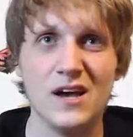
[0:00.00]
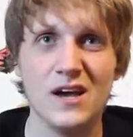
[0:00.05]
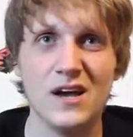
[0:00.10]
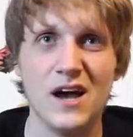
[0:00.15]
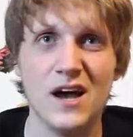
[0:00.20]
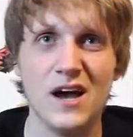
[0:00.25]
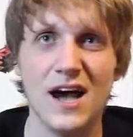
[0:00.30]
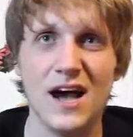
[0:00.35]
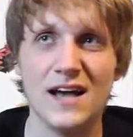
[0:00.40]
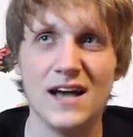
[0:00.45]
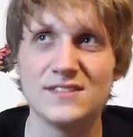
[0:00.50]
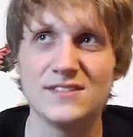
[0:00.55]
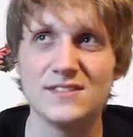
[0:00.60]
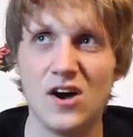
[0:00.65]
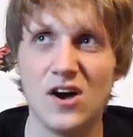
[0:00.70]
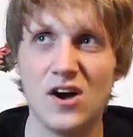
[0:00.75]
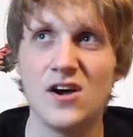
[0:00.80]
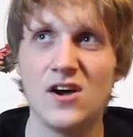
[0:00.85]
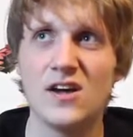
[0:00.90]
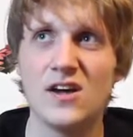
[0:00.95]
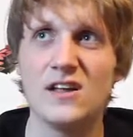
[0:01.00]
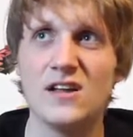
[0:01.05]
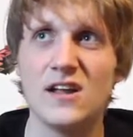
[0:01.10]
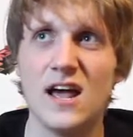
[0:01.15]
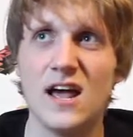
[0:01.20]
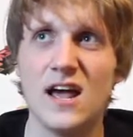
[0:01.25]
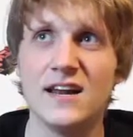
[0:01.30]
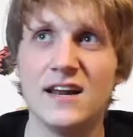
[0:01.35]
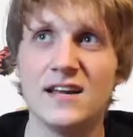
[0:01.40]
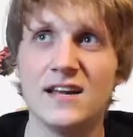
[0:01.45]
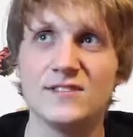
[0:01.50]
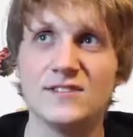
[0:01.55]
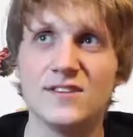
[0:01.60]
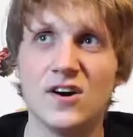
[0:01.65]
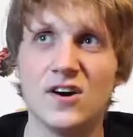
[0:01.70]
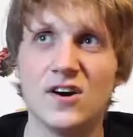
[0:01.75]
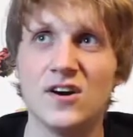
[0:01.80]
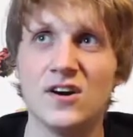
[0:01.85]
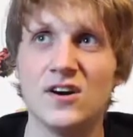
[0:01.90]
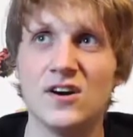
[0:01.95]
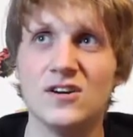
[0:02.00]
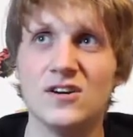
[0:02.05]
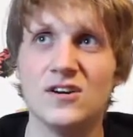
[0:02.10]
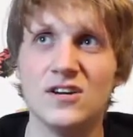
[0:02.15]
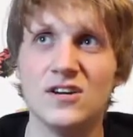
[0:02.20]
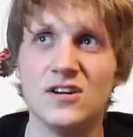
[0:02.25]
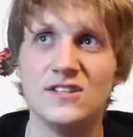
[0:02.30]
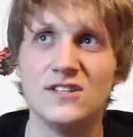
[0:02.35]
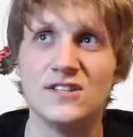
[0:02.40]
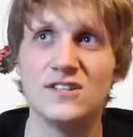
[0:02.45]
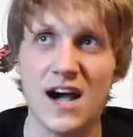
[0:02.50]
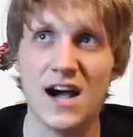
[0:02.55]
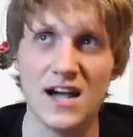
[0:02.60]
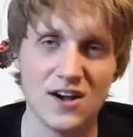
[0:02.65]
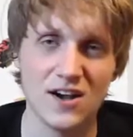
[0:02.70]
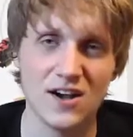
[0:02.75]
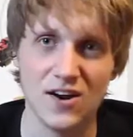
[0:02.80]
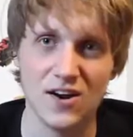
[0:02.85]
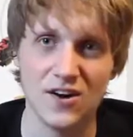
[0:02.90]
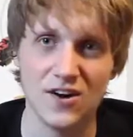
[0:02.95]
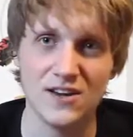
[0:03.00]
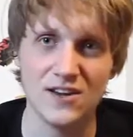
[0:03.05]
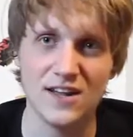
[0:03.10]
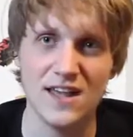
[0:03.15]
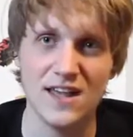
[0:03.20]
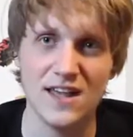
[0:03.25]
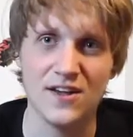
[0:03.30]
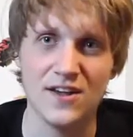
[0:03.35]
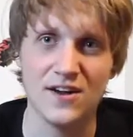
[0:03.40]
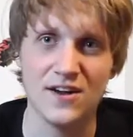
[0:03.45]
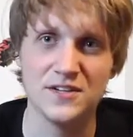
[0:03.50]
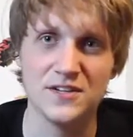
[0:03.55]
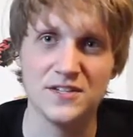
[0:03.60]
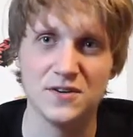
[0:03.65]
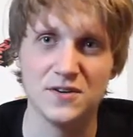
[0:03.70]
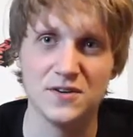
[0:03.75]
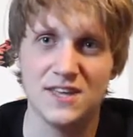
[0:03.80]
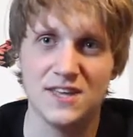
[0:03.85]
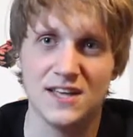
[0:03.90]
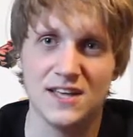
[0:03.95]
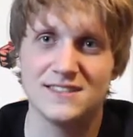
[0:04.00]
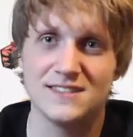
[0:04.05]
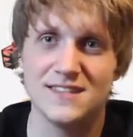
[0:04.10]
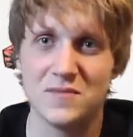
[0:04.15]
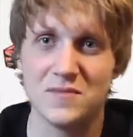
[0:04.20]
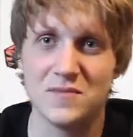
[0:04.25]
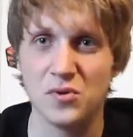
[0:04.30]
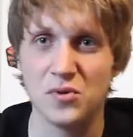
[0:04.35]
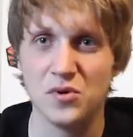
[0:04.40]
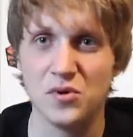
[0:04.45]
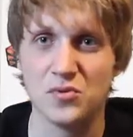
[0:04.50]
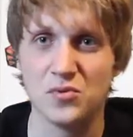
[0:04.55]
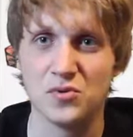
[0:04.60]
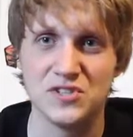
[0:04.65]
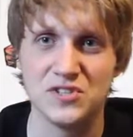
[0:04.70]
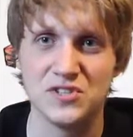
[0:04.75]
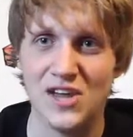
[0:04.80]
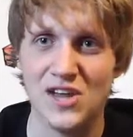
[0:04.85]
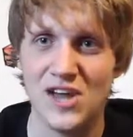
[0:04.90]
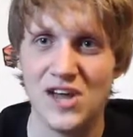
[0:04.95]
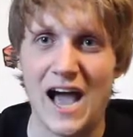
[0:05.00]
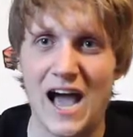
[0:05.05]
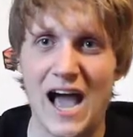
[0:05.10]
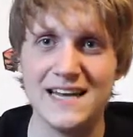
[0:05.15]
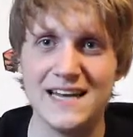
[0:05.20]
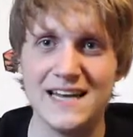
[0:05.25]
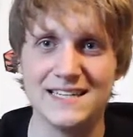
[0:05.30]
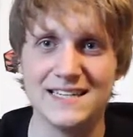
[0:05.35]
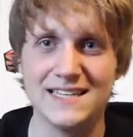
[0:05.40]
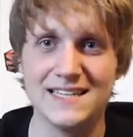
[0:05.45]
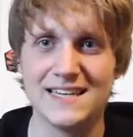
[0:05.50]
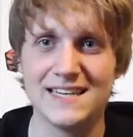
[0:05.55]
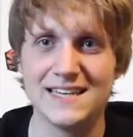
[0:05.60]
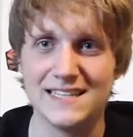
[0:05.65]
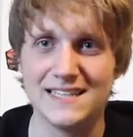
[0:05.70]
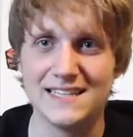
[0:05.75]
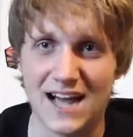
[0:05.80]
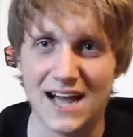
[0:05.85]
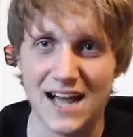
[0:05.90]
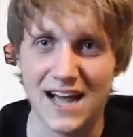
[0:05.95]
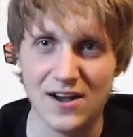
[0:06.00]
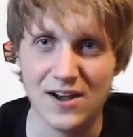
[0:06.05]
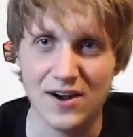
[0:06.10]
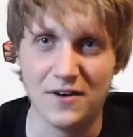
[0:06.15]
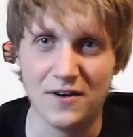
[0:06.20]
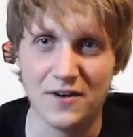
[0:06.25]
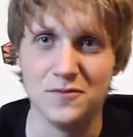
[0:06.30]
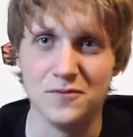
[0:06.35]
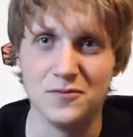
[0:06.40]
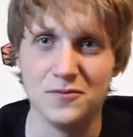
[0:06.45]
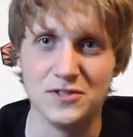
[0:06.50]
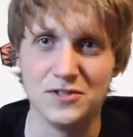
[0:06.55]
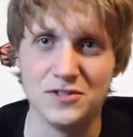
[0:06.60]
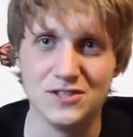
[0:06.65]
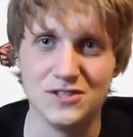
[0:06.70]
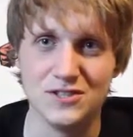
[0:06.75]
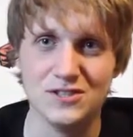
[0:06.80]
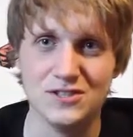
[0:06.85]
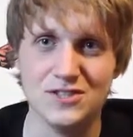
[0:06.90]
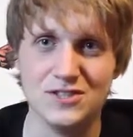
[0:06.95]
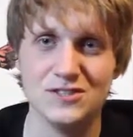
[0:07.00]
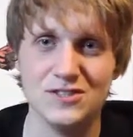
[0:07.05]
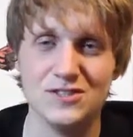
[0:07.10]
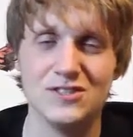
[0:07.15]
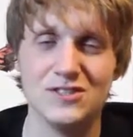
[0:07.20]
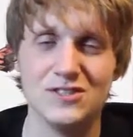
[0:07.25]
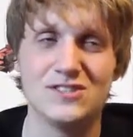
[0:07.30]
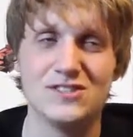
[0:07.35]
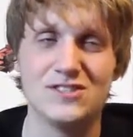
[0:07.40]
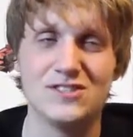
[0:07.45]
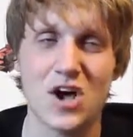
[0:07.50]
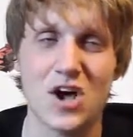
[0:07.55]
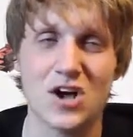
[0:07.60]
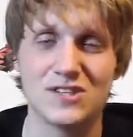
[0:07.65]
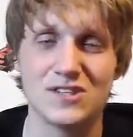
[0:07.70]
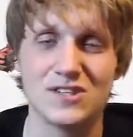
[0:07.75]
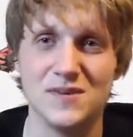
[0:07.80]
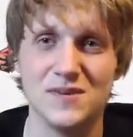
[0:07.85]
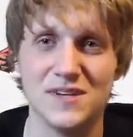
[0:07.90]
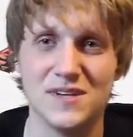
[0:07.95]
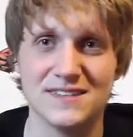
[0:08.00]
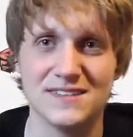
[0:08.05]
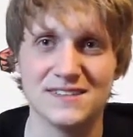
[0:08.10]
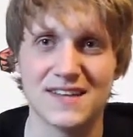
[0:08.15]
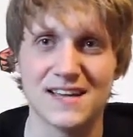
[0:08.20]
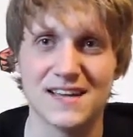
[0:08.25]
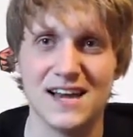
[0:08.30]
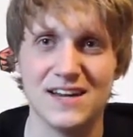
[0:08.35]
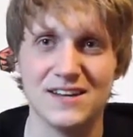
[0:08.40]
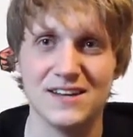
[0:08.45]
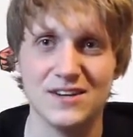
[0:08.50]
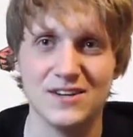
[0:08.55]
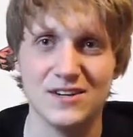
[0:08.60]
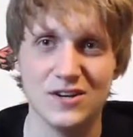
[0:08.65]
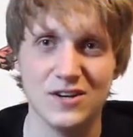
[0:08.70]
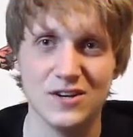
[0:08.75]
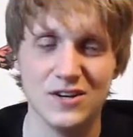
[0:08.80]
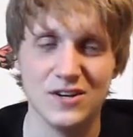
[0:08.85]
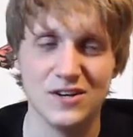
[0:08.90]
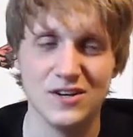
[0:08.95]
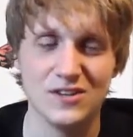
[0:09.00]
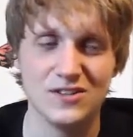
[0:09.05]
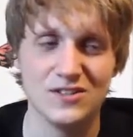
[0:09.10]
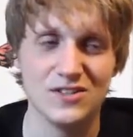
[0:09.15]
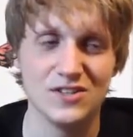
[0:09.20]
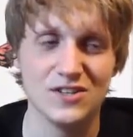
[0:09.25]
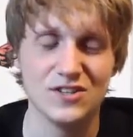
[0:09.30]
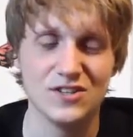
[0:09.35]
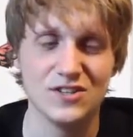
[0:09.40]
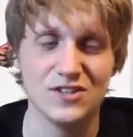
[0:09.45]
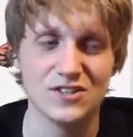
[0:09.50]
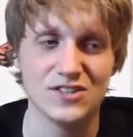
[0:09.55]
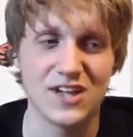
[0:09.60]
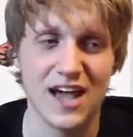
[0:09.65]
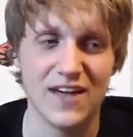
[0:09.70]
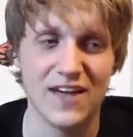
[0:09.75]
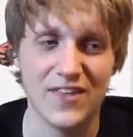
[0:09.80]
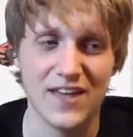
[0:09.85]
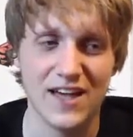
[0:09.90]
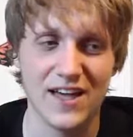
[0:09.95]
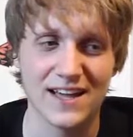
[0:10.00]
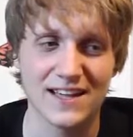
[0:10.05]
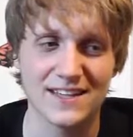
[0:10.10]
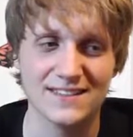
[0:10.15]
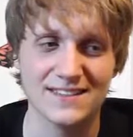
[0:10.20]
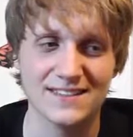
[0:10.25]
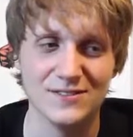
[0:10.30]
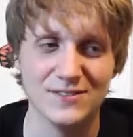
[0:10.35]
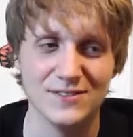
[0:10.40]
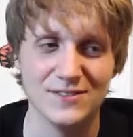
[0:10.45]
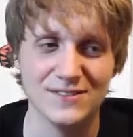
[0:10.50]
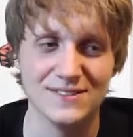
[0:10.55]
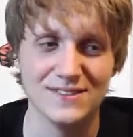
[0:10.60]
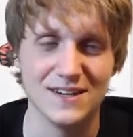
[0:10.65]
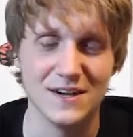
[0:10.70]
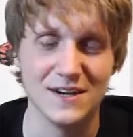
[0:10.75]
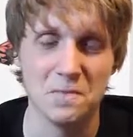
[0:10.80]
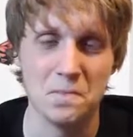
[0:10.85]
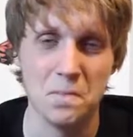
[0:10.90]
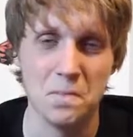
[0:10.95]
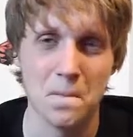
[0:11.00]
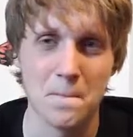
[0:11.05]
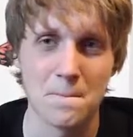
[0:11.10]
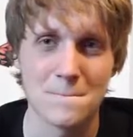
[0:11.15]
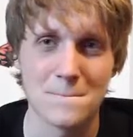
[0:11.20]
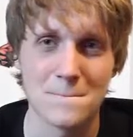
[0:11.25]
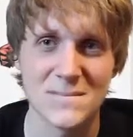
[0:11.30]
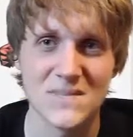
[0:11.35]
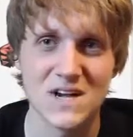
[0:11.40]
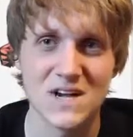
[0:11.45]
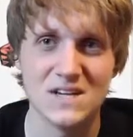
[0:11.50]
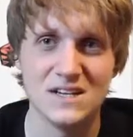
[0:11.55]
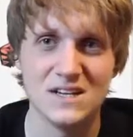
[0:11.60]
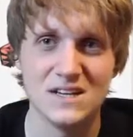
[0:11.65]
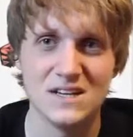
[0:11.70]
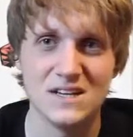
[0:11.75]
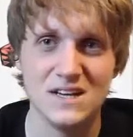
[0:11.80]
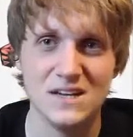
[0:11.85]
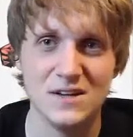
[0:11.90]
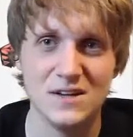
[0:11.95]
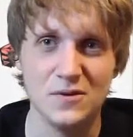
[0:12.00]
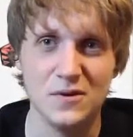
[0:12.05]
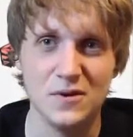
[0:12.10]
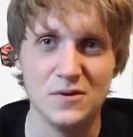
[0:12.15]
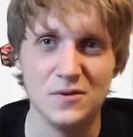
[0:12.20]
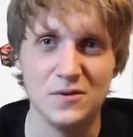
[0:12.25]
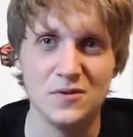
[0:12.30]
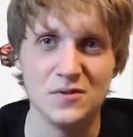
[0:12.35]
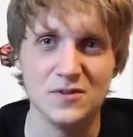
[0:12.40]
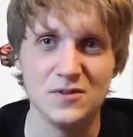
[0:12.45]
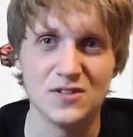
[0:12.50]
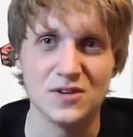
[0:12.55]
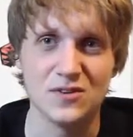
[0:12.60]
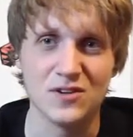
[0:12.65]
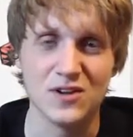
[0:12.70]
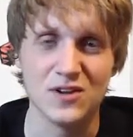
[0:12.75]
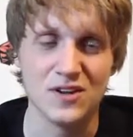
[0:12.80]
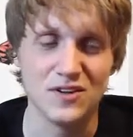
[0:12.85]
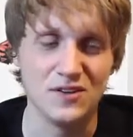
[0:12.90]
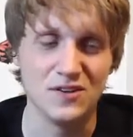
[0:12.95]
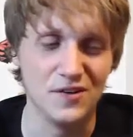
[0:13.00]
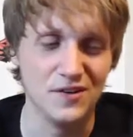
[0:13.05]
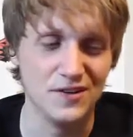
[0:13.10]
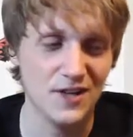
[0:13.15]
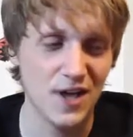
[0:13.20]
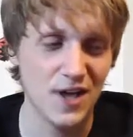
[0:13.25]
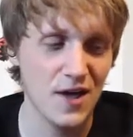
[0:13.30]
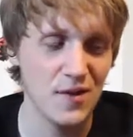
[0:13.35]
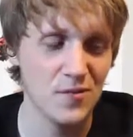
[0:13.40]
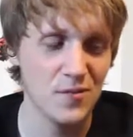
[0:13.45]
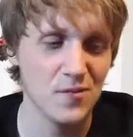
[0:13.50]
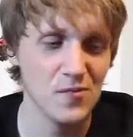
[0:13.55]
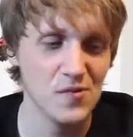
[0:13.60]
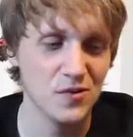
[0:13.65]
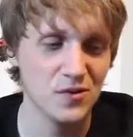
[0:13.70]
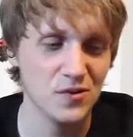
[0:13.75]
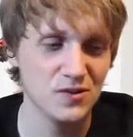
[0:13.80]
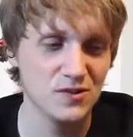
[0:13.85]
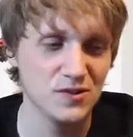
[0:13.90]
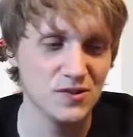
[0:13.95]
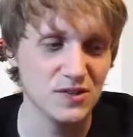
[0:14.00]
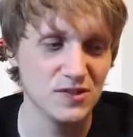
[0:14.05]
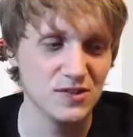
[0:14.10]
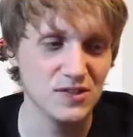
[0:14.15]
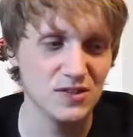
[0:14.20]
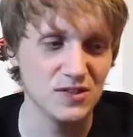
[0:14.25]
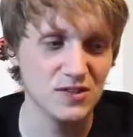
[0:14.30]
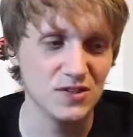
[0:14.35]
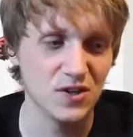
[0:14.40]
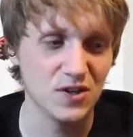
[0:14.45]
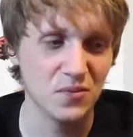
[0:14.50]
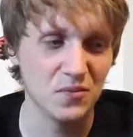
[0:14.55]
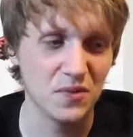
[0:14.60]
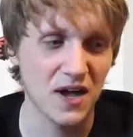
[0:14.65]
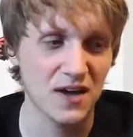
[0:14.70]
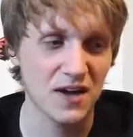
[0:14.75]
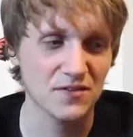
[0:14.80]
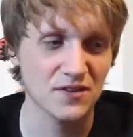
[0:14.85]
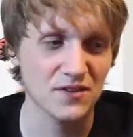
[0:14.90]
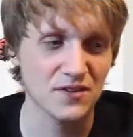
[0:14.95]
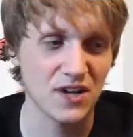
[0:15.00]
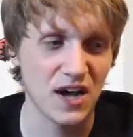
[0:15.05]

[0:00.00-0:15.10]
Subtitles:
I saw it, and I saw Die Hard there too at that same booth, which I didn't get the Die Hard, which sucks because I kind of should have just got that because it was it was only $110, which isn't so bad for Die